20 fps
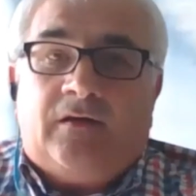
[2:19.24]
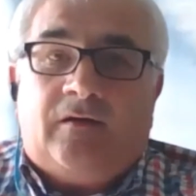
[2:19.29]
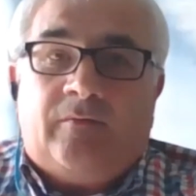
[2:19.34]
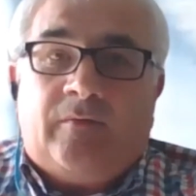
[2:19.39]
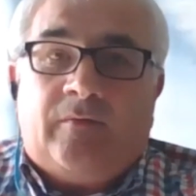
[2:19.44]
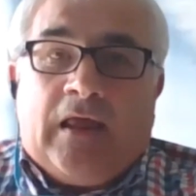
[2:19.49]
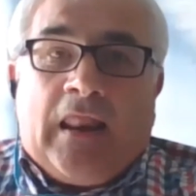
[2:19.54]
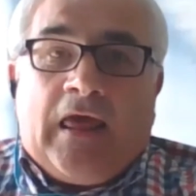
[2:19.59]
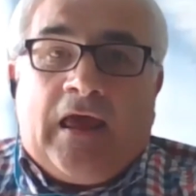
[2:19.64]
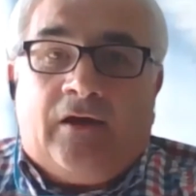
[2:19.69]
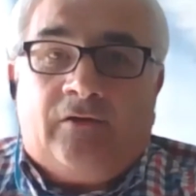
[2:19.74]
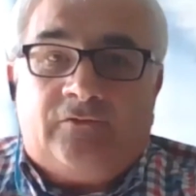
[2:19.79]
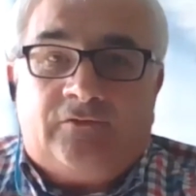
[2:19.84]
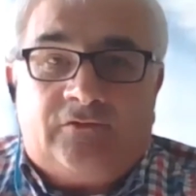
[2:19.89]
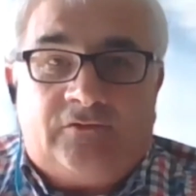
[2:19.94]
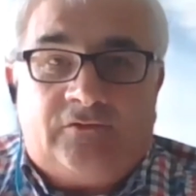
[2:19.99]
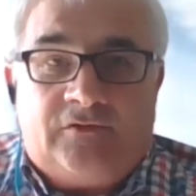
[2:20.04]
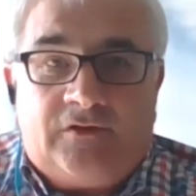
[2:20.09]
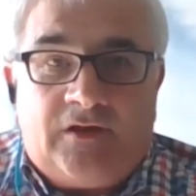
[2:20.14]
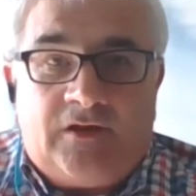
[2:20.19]
Allows
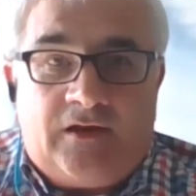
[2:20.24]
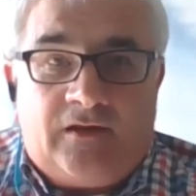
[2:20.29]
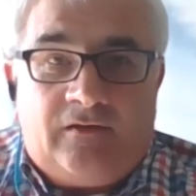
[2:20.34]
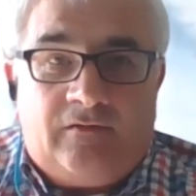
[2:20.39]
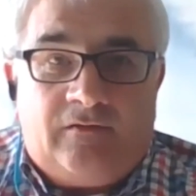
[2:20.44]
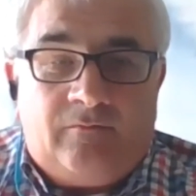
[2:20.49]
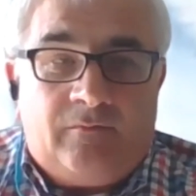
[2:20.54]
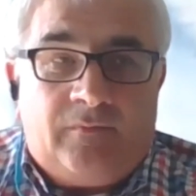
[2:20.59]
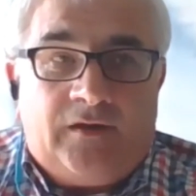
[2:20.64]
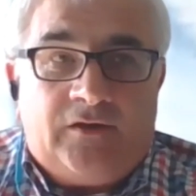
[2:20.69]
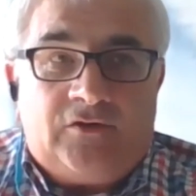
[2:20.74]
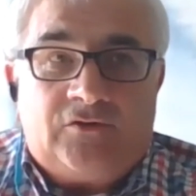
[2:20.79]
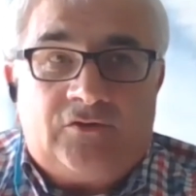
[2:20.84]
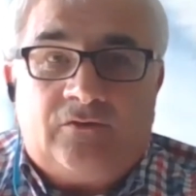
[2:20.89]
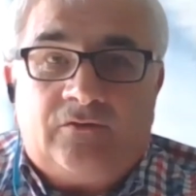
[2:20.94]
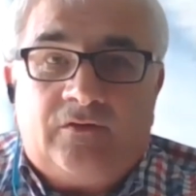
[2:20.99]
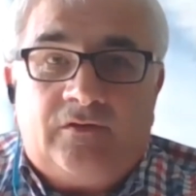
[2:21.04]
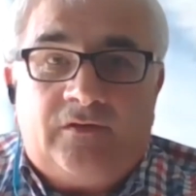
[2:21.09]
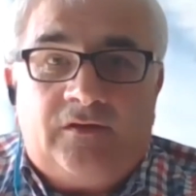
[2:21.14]
us to then make sure that